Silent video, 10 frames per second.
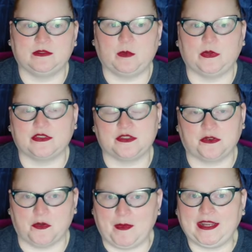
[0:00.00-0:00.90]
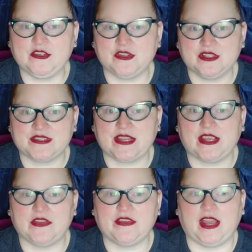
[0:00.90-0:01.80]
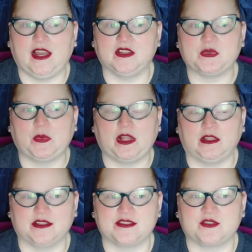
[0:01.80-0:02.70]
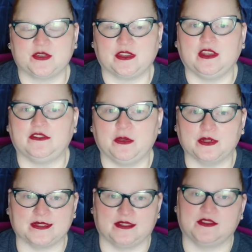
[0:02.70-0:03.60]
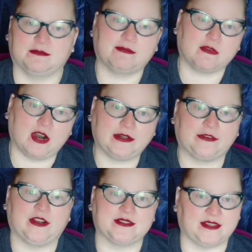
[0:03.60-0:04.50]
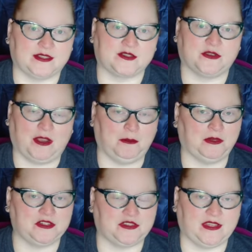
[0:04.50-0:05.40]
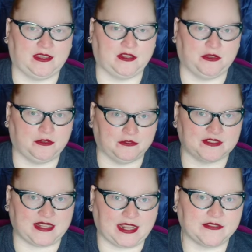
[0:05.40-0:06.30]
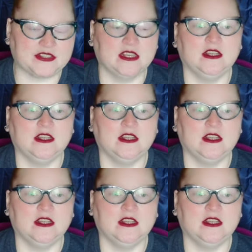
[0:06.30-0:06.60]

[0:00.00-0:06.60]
both to remind you to save as well as to give you a sense of progress as to how much that you've saved.